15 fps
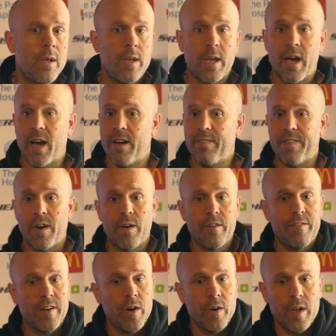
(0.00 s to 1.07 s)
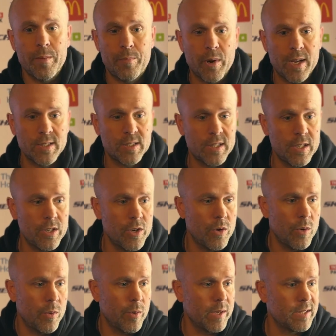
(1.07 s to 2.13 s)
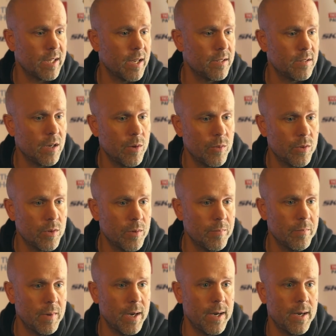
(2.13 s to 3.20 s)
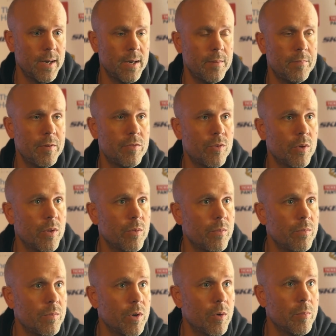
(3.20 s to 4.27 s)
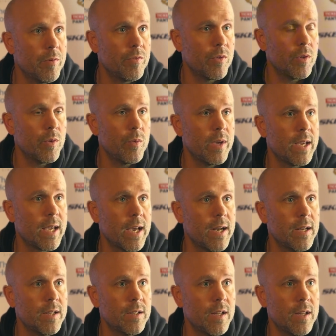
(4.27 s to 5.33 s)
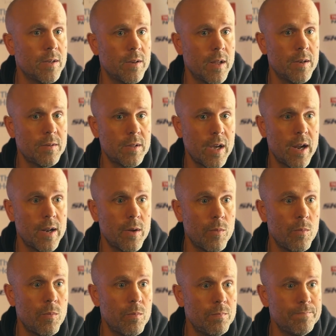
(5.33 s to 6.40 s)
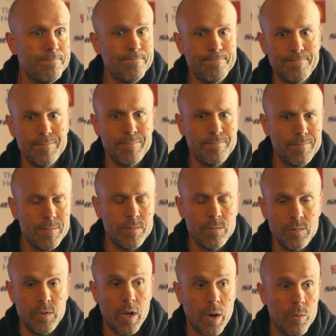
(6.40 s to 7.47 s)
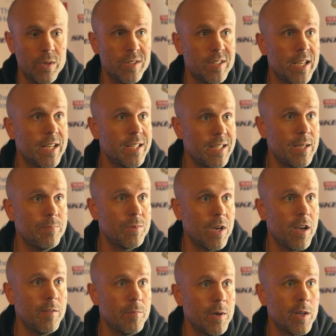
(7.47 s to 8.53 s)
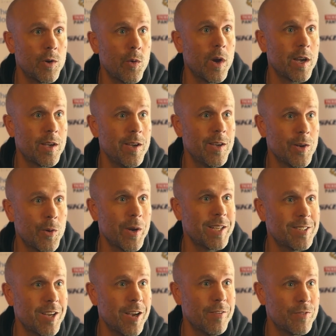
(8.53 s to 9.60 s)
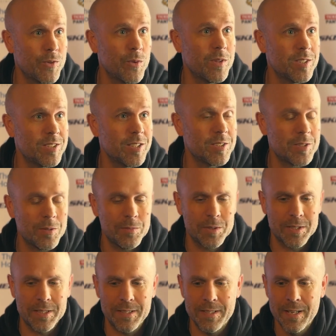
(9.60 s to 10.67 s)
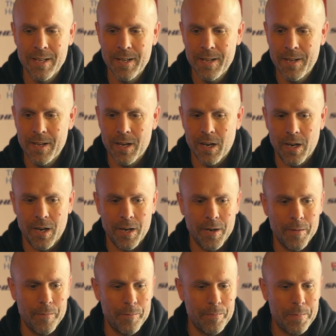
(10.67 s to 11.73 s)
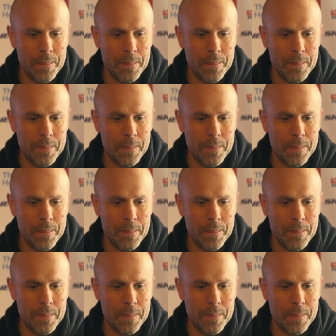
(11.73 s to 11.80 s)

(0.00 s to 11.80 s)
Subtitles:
Yeah, very, very impressed. And, you know, we sat down with him before the weekend and kind of, I wouldn't say a deep dive, but a quick dive through the systems. And